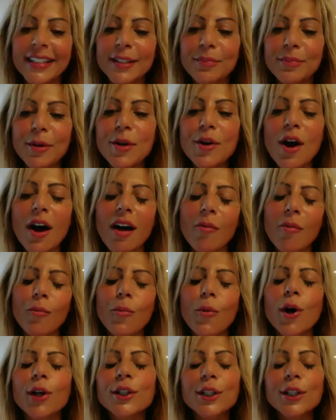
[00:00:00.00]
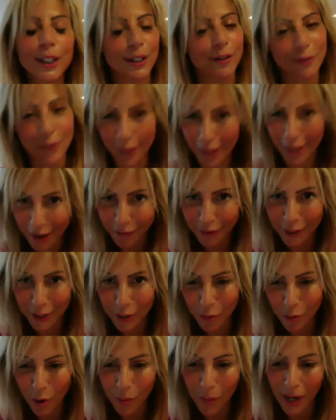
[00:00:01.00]
it's been wonderful having
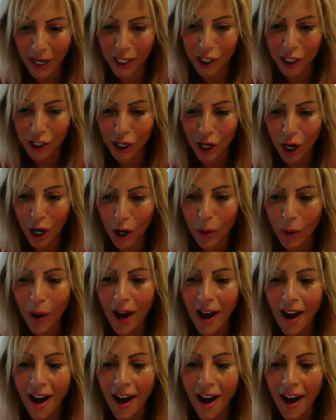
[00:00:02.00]
you on my show.